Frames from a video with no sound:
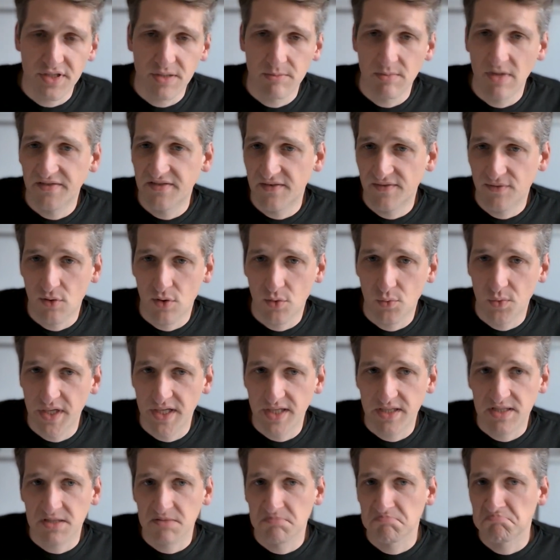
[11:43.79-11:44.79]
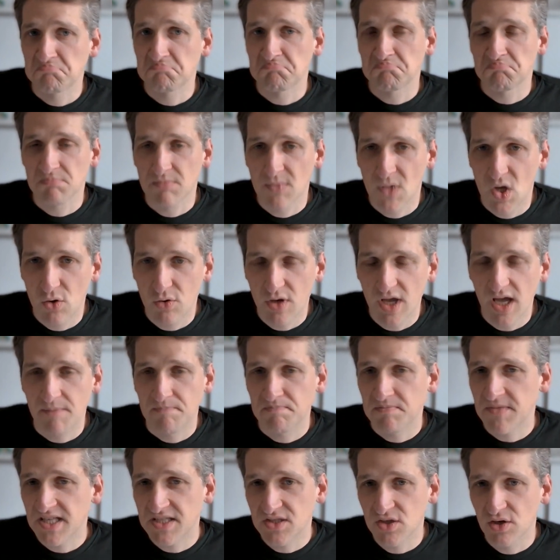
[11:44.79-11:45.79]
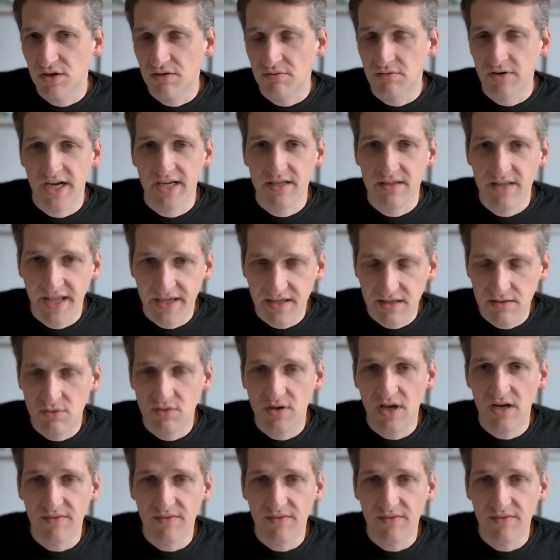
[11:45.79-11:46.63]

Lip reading: them after 4 weeks. Okay, that's good, right? Like you